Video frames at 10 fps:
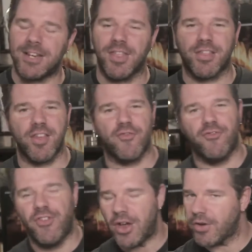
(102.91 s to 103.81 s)
This is
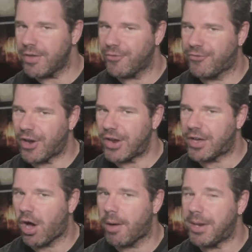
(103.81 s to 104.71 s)
very, very
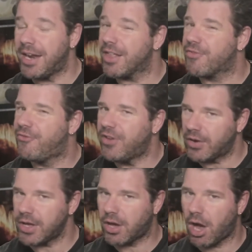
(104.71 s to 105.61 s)
common. It is
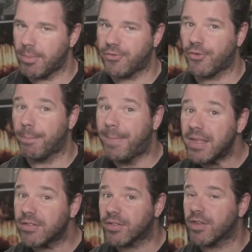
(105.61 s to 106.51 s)
very common for
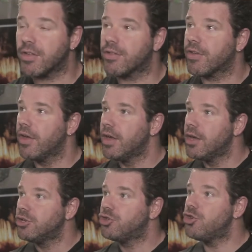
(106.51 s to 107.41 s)
businesses
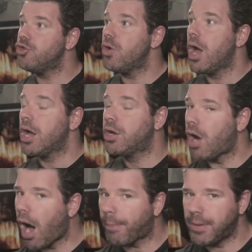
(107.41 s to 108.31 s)
to
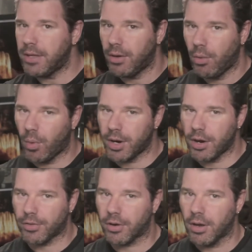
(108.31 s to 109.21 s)
copy one
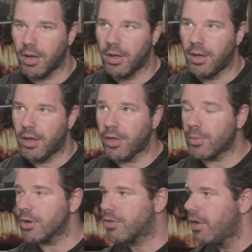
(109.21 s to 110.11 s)
another. In other
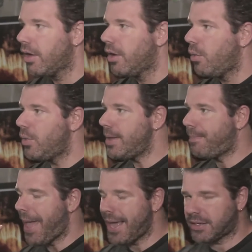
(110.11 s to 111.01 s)
words, we
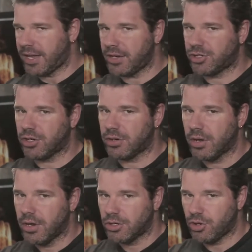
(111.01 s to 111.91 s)
pay attention
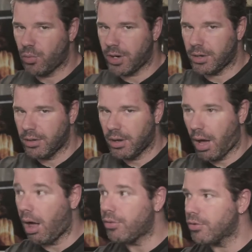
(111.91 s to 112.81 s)
to what
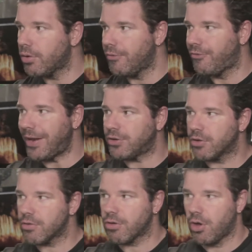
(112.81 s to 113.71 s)
other
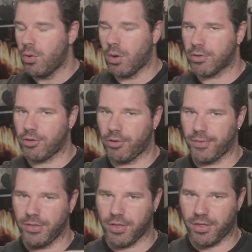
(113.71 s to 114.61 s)
vendors who are
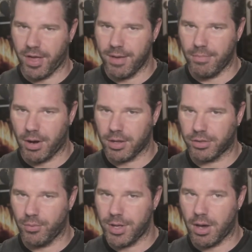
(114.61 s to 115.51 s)
serving the same market
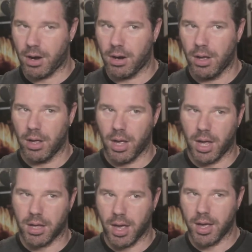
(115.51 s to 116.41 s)
that we are,
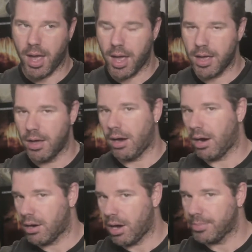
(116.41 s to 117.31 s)
aka
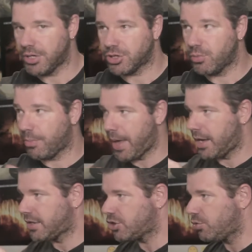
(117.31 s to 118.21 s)
our competition, we're paying
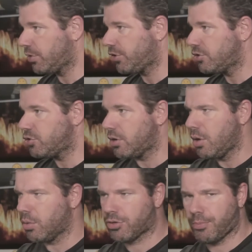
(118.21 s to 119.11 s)
attention to what they're doing.
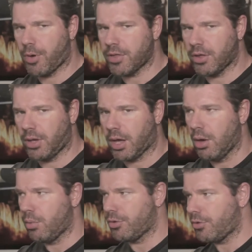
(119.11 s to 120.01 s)
What's their pricing like?
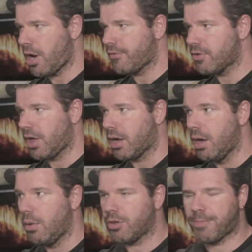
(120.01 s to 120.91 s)
What are their offers like?
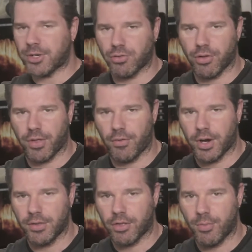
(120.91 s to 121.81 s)
What specials are they
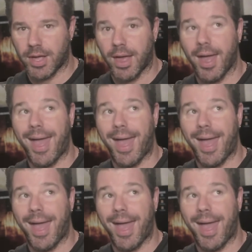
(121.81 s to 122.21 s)
running this week?